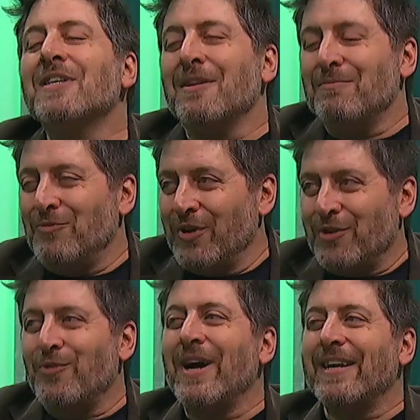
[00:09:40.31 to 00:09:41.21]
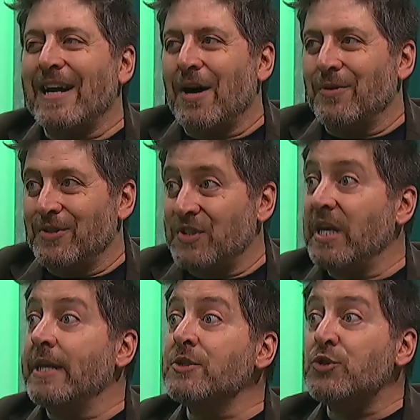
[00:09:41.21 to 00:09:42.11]
them with credit hours
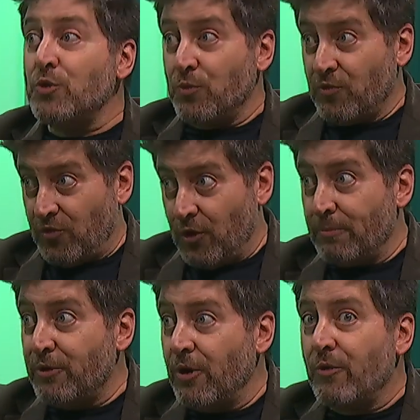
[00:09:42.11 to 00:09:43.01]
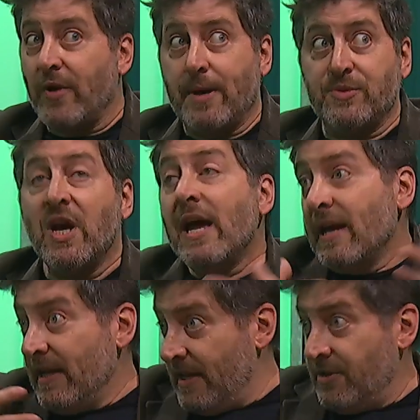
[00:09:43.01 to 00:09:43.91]
into full programs,
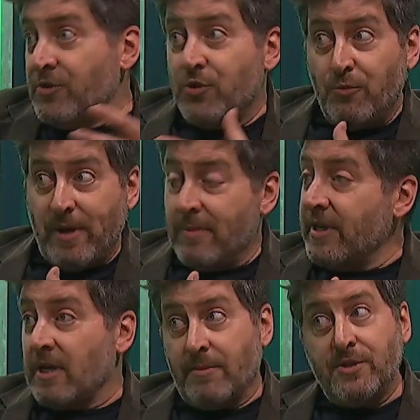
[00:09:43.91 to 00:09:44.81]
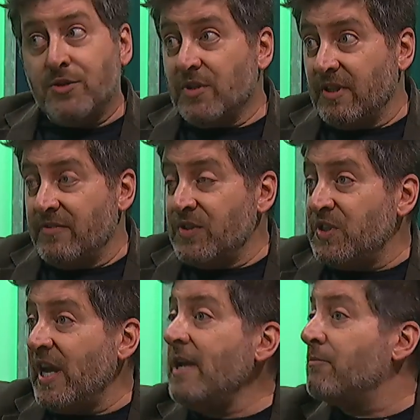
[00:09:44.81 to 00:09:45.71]
into maybe coming to Cleveland
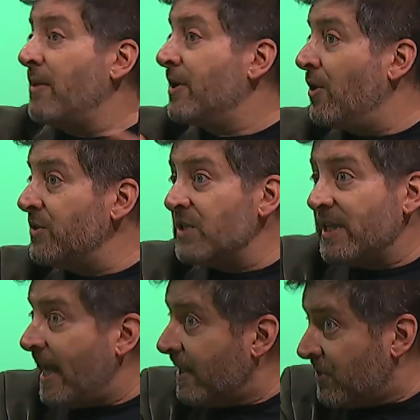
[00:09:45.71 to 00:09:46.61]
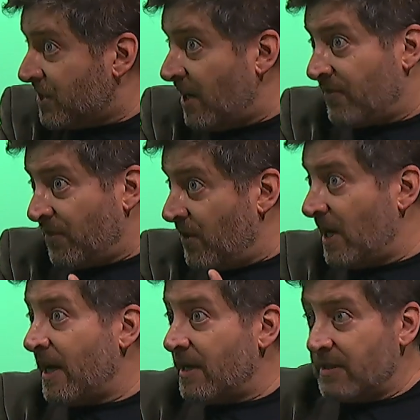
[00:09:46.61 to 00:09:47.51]
State, maybe going to Kent State
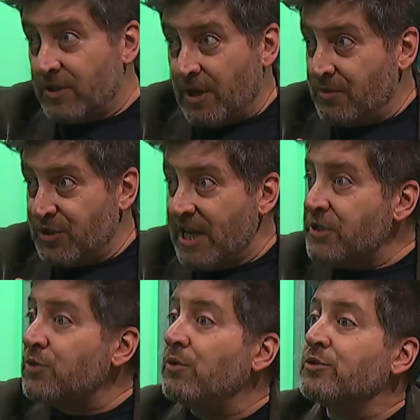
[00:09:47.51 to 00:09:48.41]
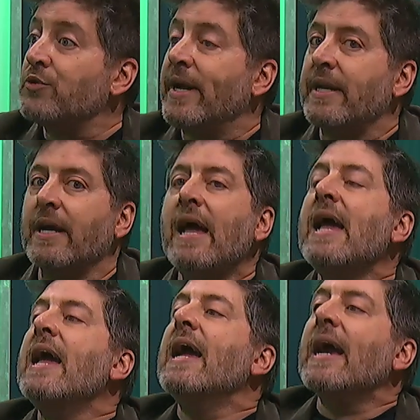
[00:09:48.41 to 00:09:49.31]
for J school training.
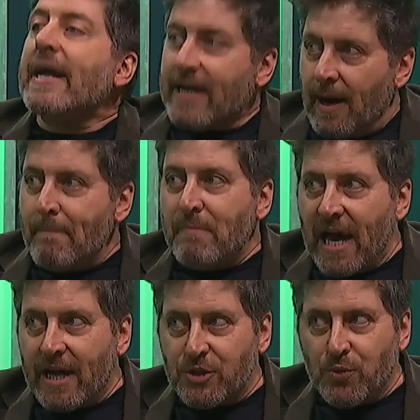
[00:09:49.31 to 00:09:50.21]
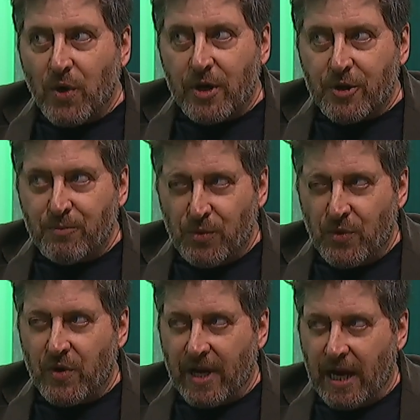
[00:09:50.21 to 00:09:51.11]
Come back to our
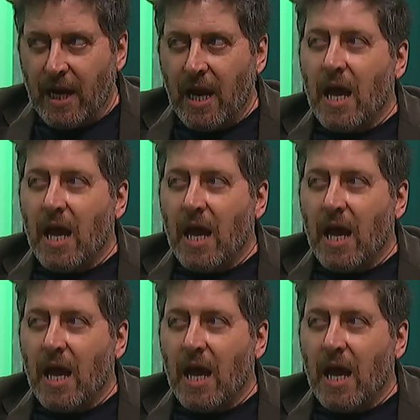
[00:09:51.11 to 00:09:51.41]
community